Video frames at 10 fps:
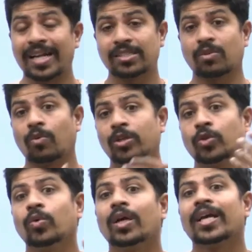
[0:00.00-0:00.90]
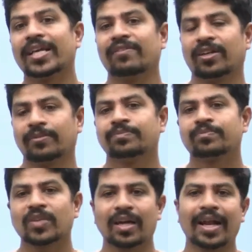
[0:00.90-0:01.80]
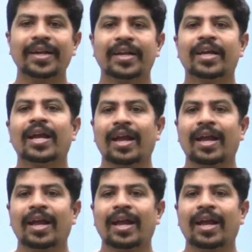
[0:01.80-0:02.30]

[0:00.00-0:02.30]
answer what you given, right?